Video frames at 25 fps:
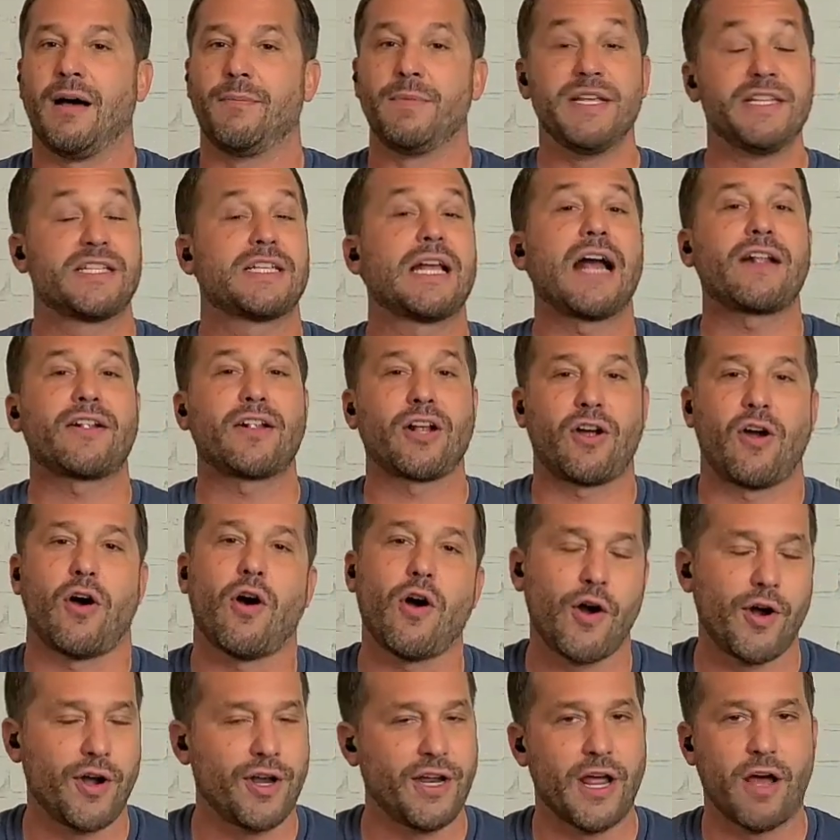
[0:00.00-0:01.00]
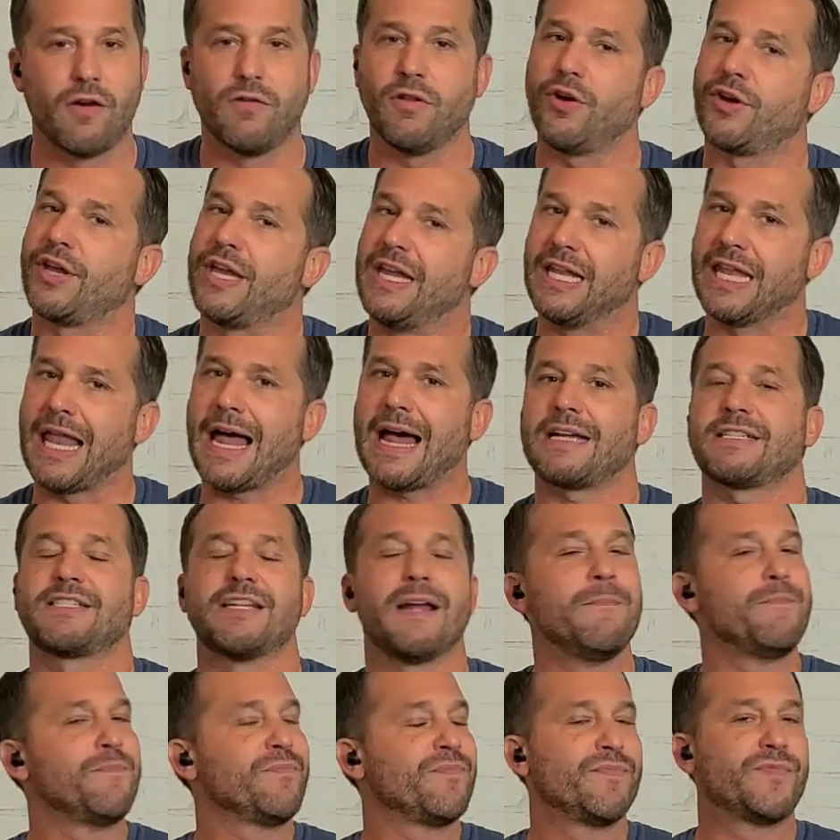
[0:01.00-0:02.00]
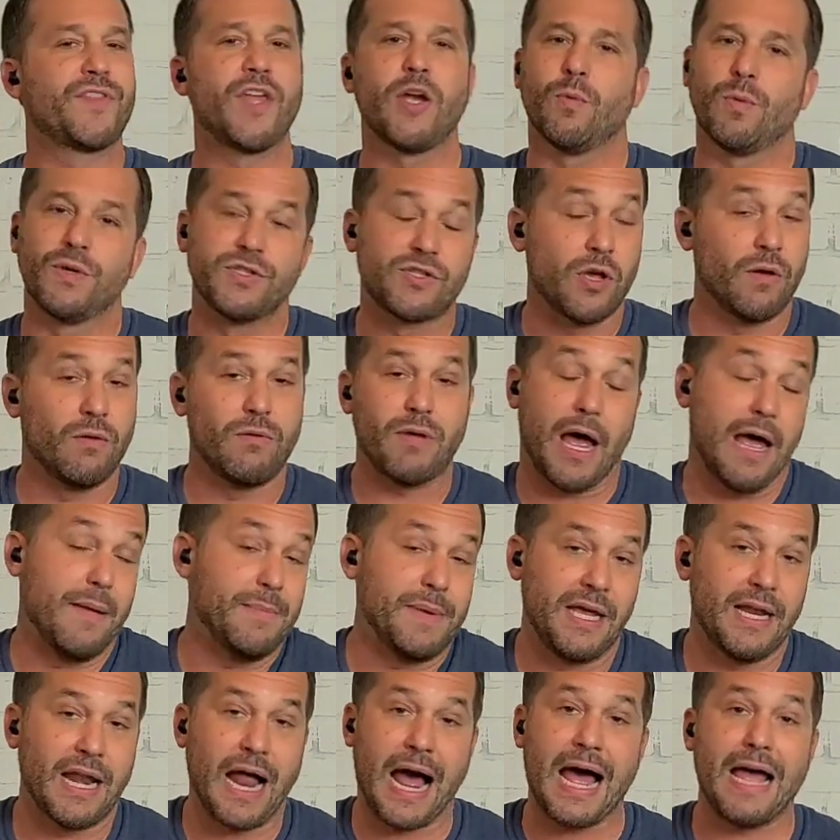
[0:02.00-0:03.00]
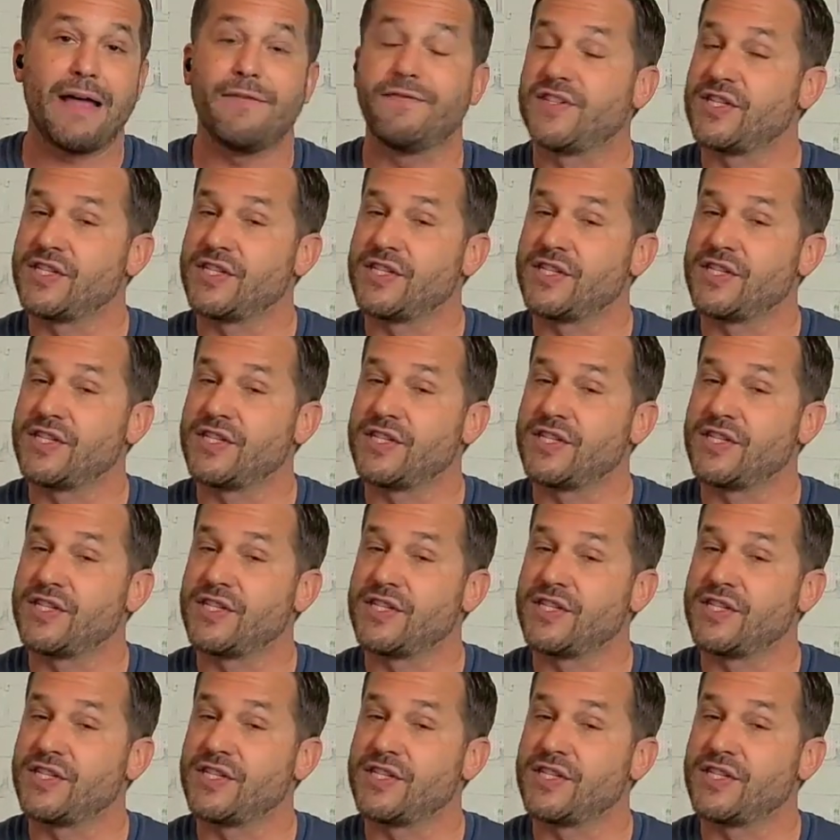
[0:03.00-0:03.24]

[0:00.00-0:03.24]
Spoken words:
He's got the cardio. Look, he lasted. I've